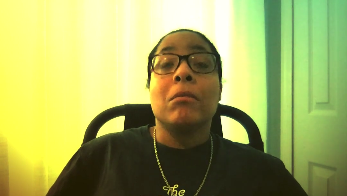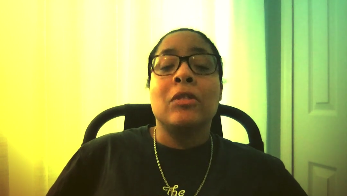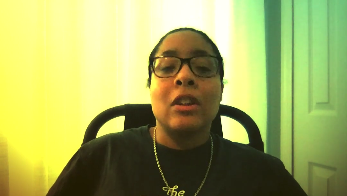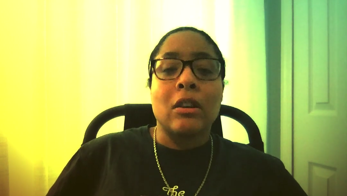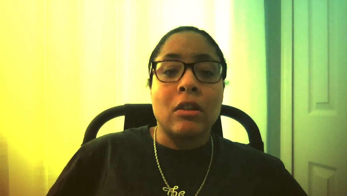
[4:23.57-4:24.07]

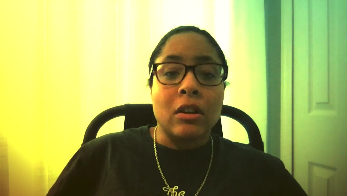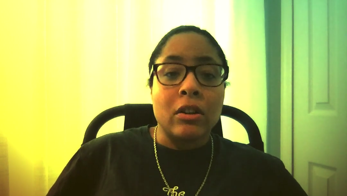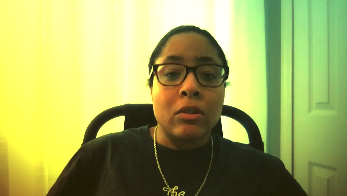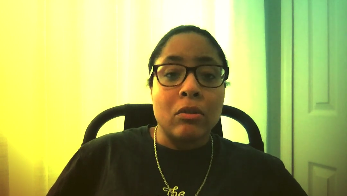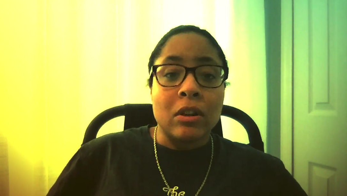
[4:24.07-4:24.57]
Did an
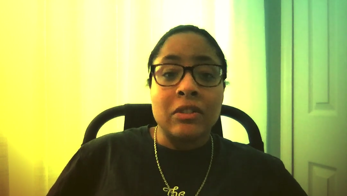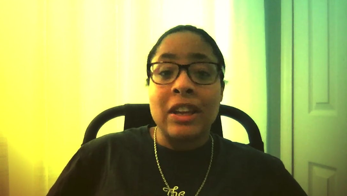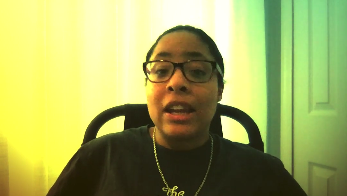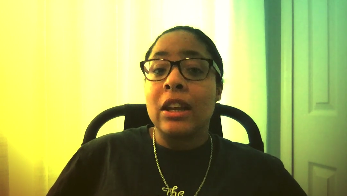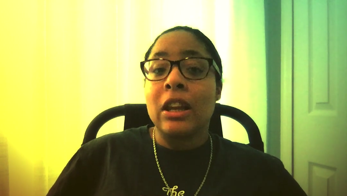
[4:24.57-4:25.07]
article on
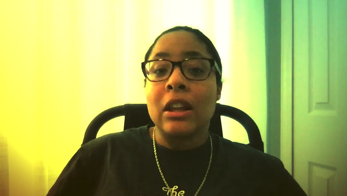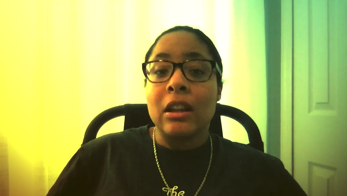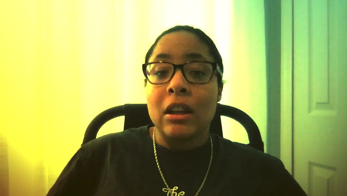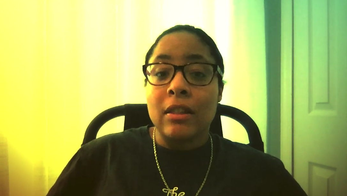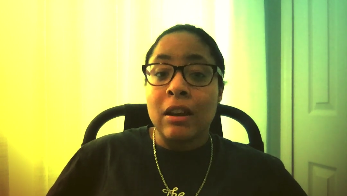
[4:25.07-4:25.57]

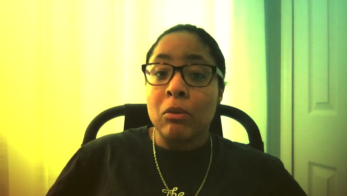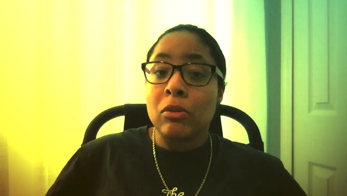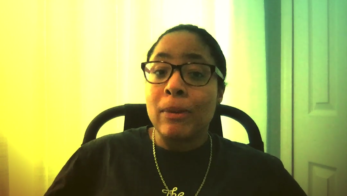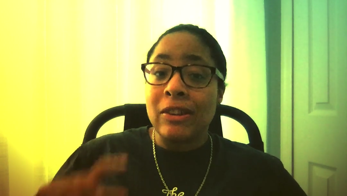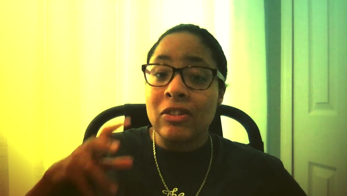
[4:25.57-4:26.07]
dating. That
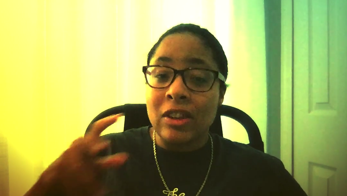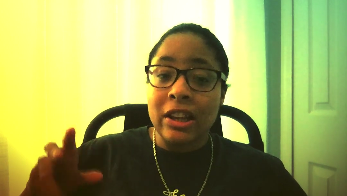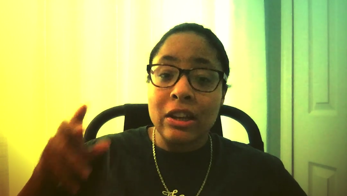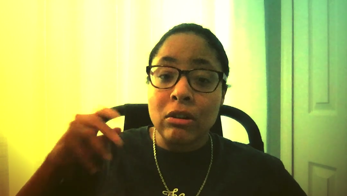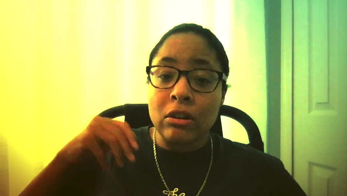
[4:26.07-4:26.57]
was my
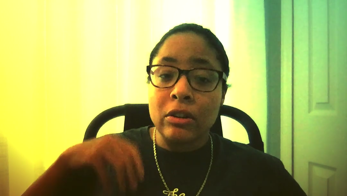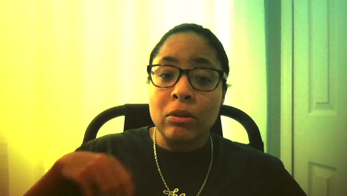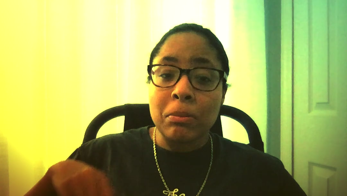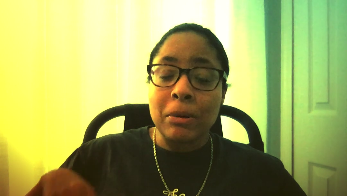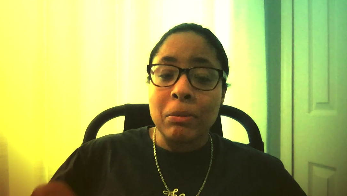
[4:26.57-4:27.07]
second
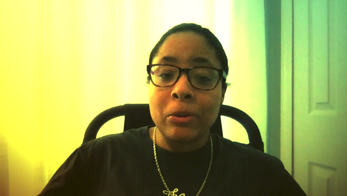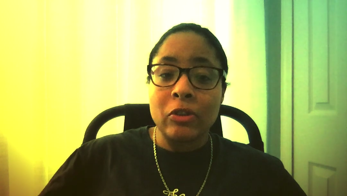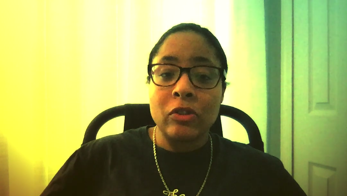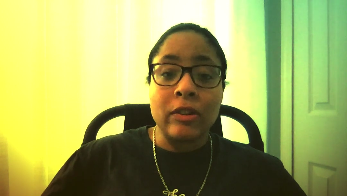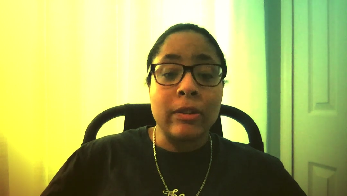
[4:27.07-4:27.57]
article
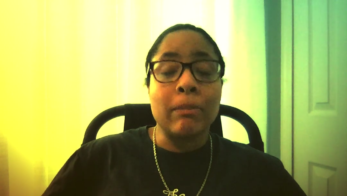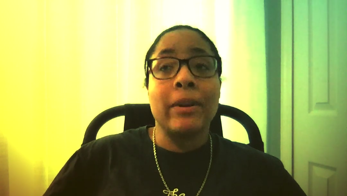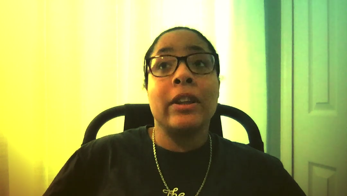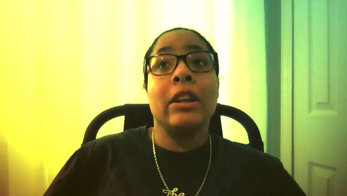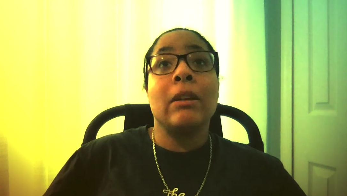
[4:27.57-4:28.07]
published on The
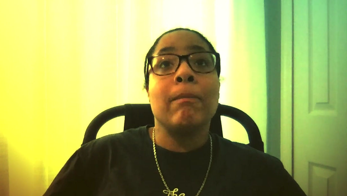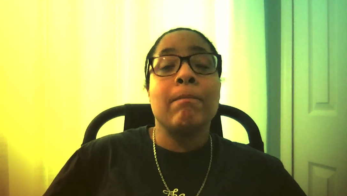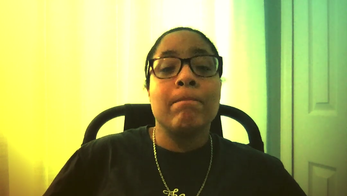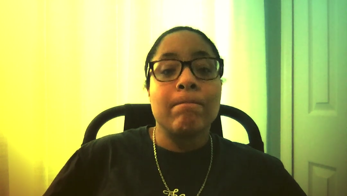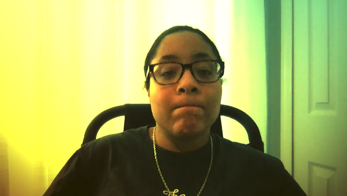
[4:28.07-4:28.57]
Mighty.
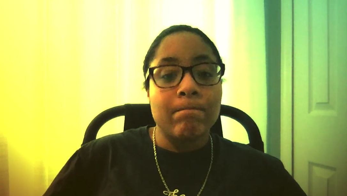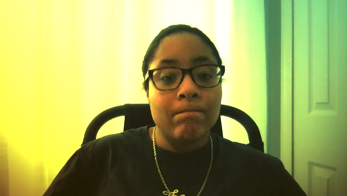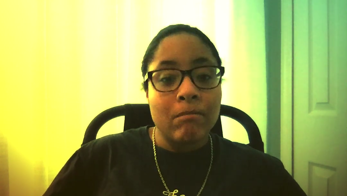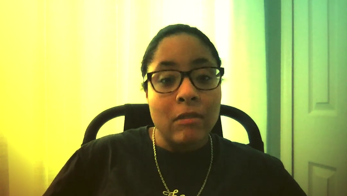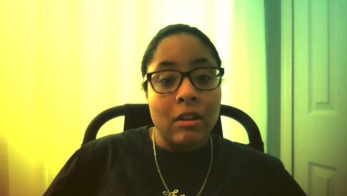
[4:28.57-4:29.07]

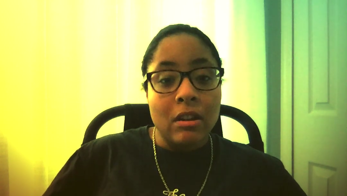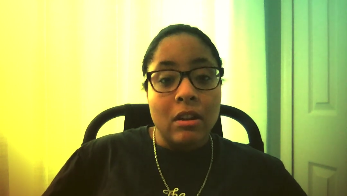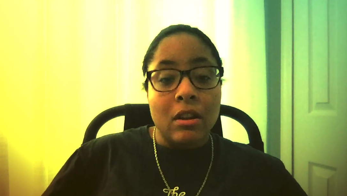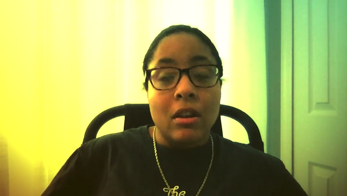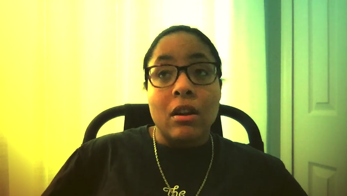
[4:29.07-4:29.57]

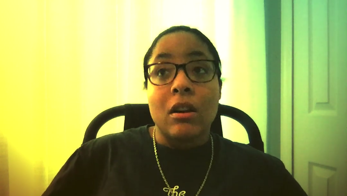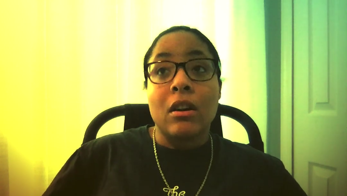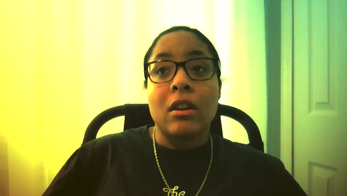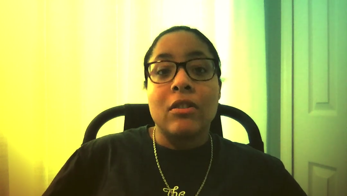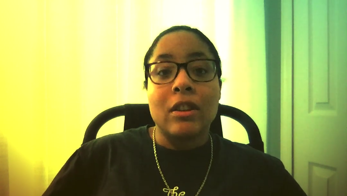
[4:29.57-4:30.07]

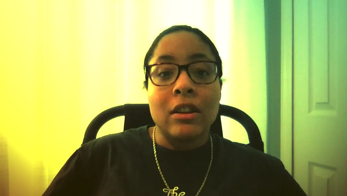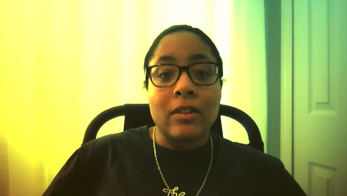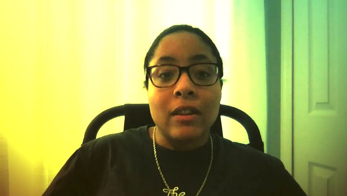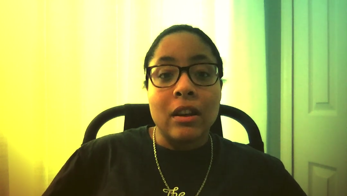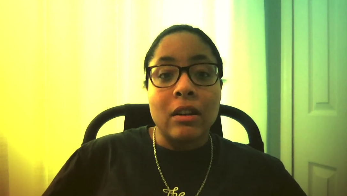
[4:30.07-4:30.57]
Didn't
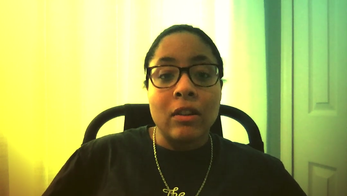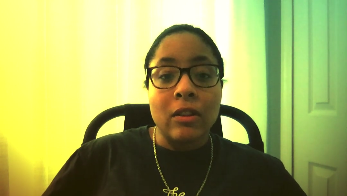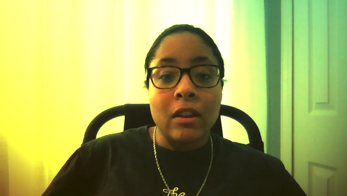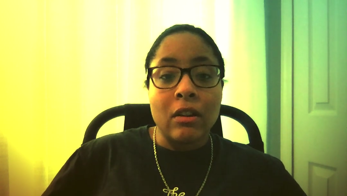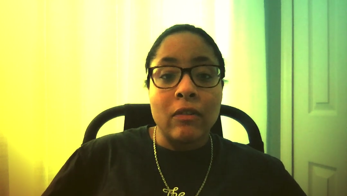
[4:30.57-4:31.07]
think
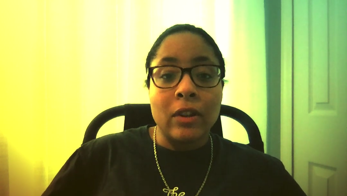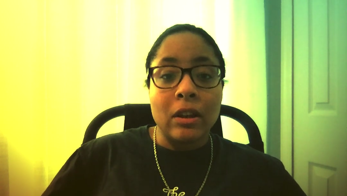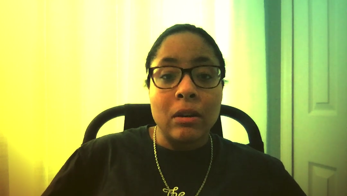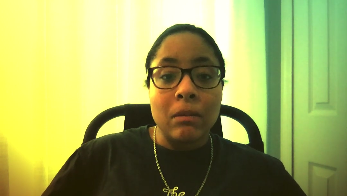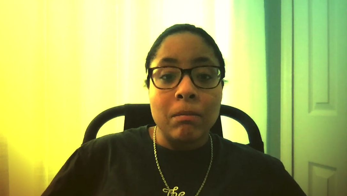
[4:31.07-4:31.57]
nothing of
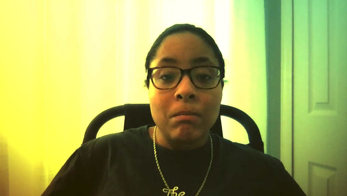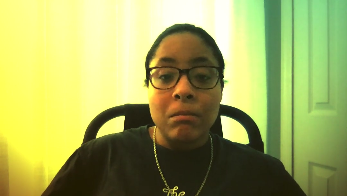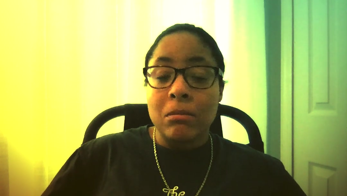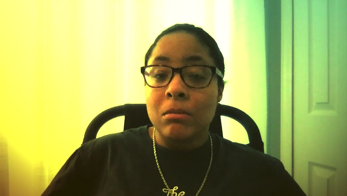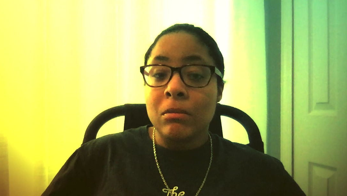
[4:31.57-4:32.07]
it.
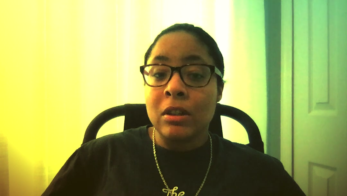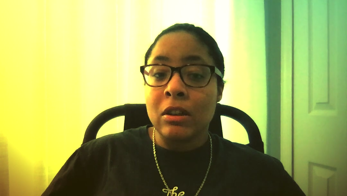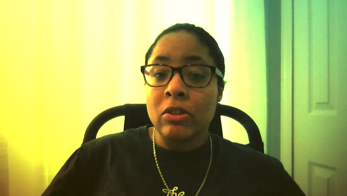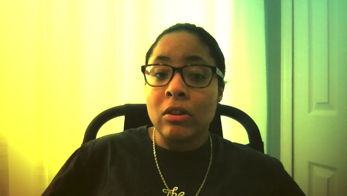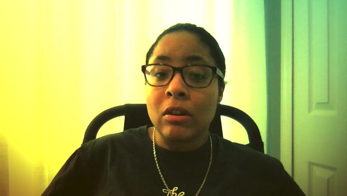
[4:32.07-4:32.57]
Did
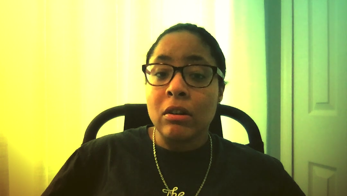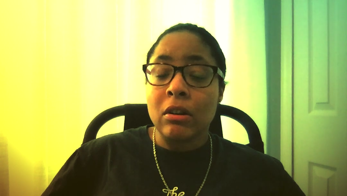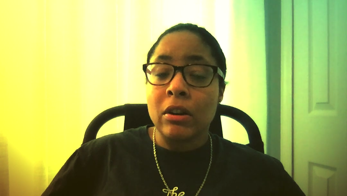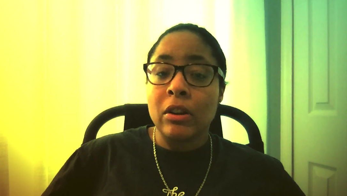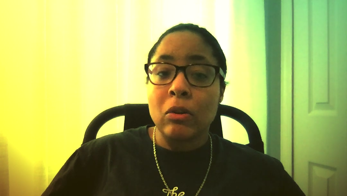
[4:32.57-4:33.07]
a third
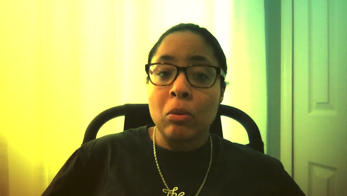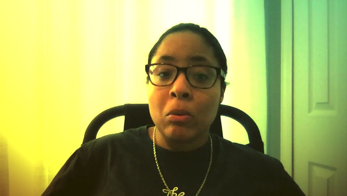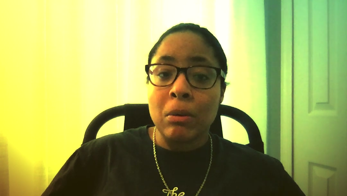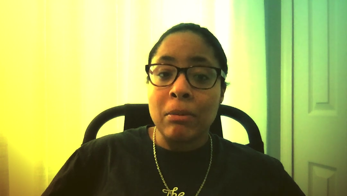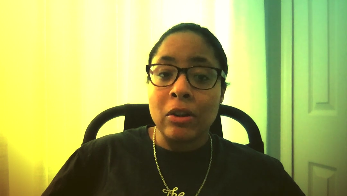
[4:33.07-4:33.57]
article,
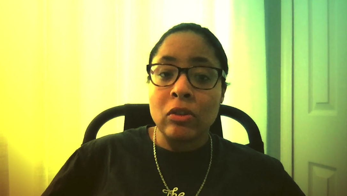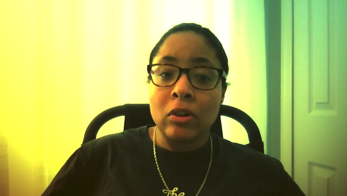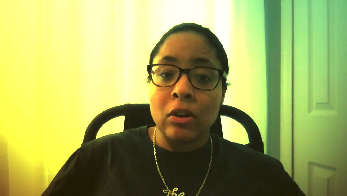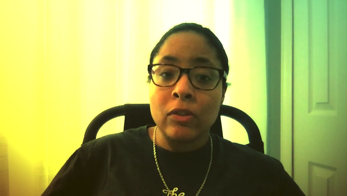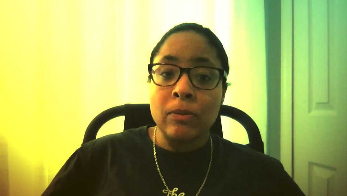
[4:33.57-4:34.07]
What My
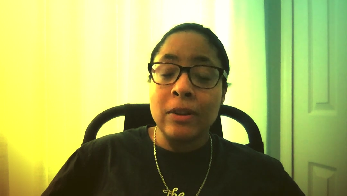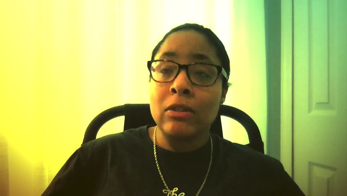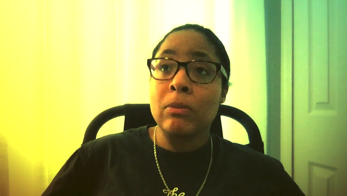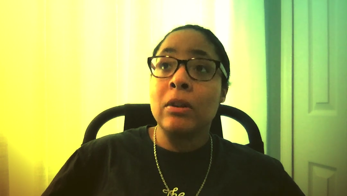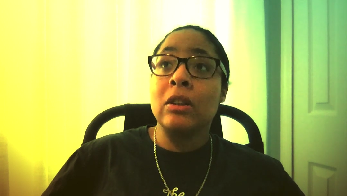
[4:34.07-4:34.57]
Scars Mean
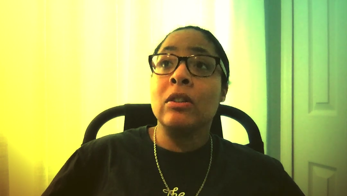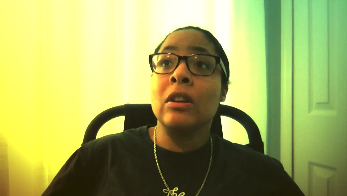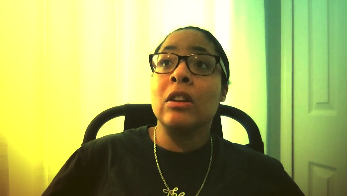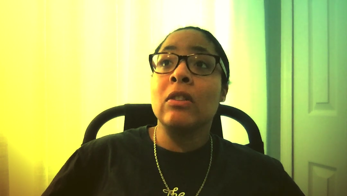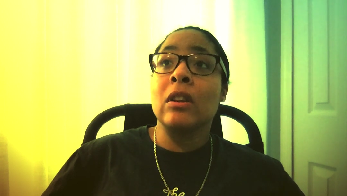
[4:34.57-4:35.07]
to Me.
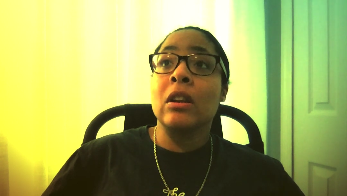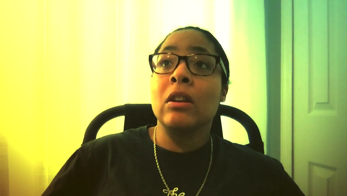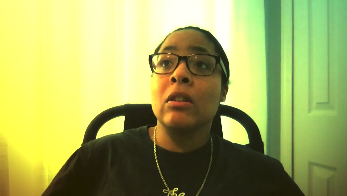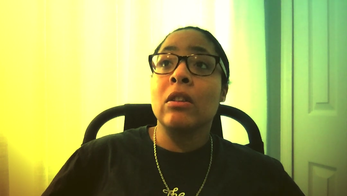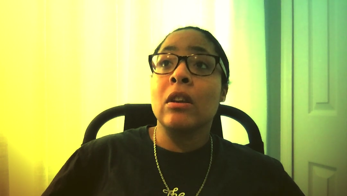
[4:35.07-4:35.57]
Didn't think
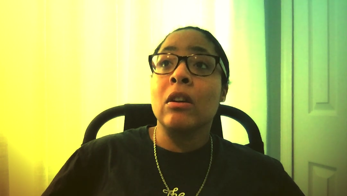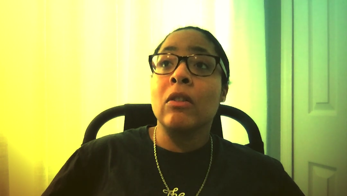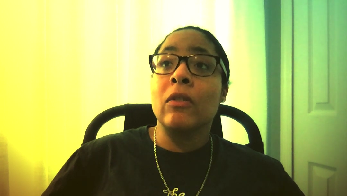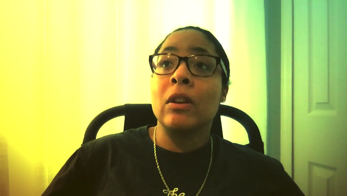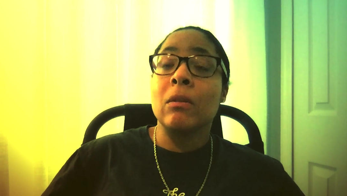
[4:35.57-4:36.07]
nothing
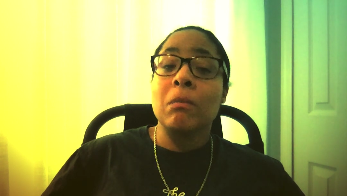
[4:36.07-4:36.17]
of it.